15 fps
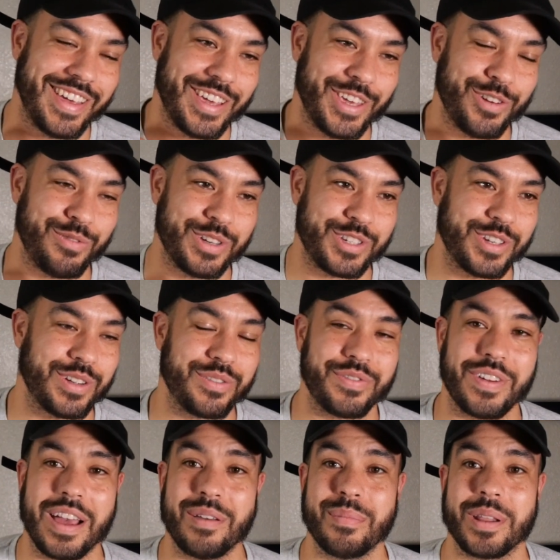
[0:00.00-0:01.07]
You wish you could
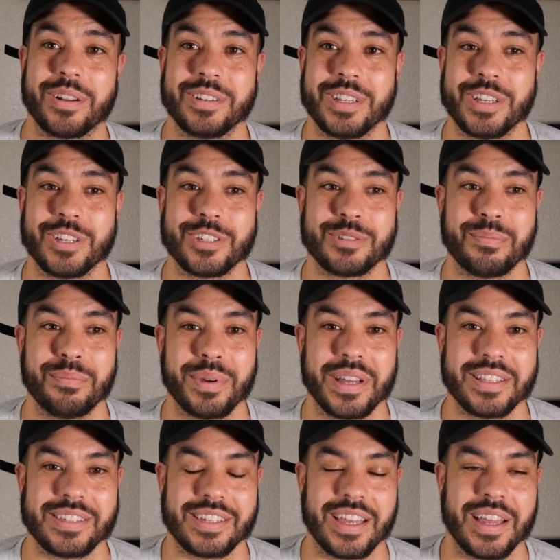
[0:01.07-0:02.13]
find better deals,
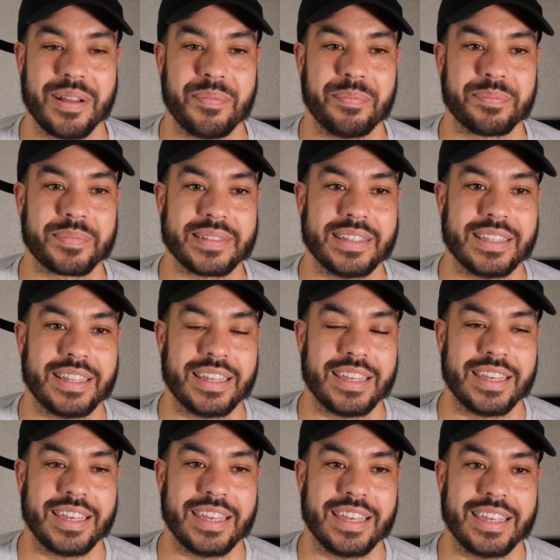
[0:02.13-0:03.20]
but
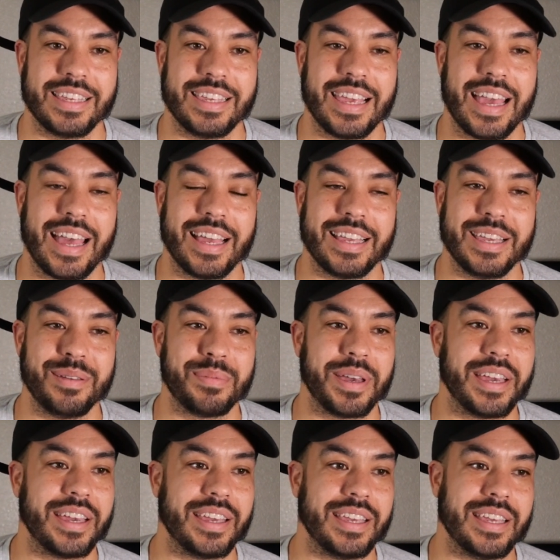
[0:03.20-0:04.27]
yeah,
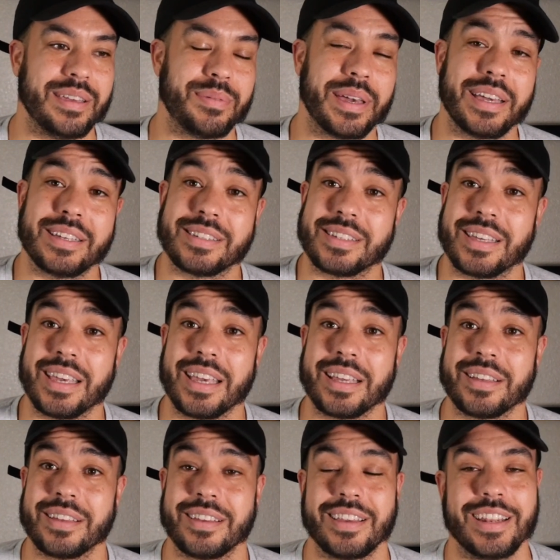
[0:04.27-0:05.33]
eBay is
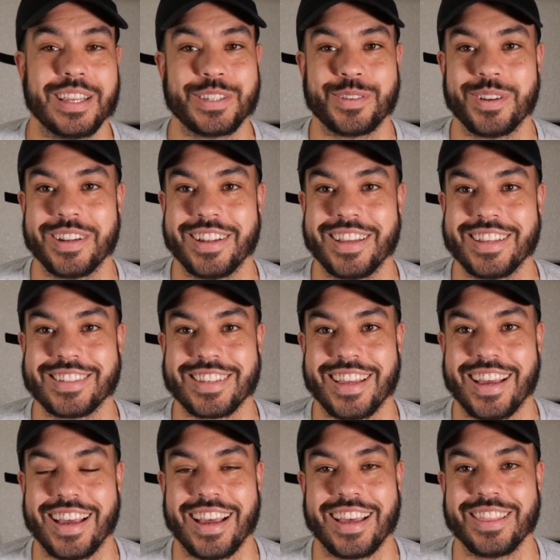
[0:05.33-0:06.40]
king. It is what it is.
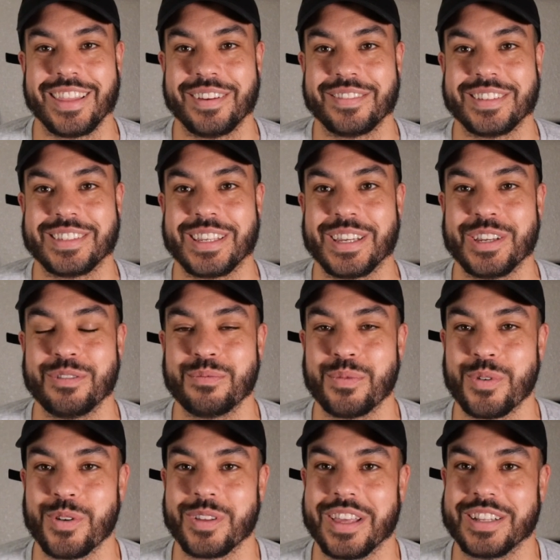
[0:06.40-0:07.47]
I'd love to tell you
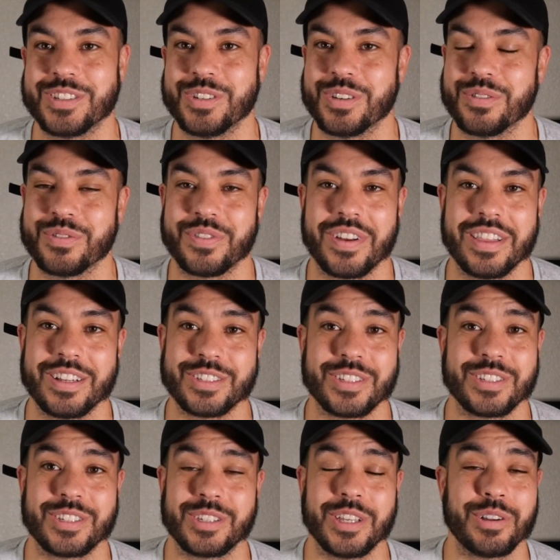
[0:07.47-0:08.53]
more that you can find. There's a
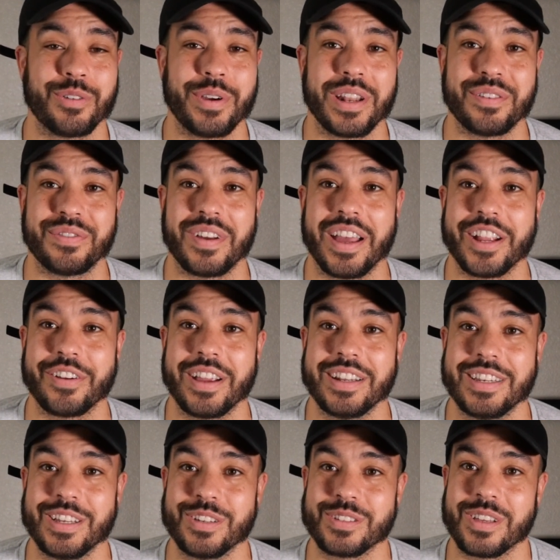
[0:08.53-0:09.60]
secret way to find great
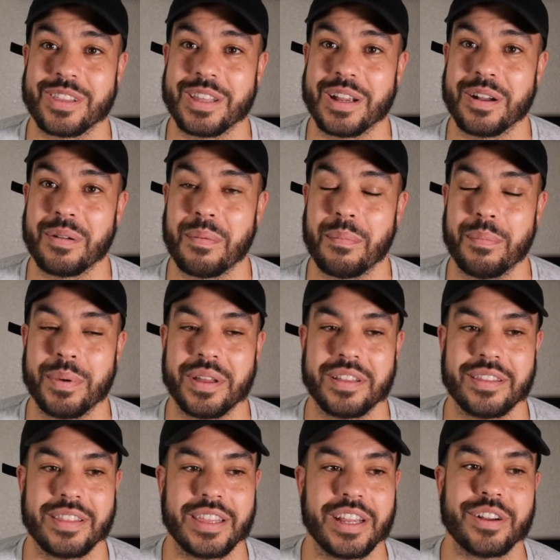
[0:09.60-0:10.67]
deals on there, but
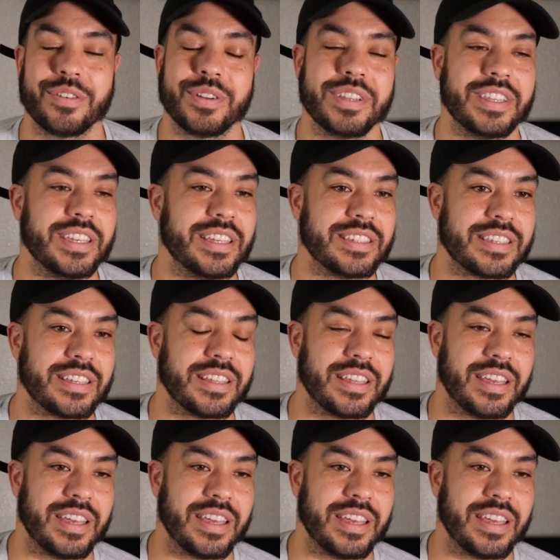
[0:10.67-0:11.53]
there really isn't.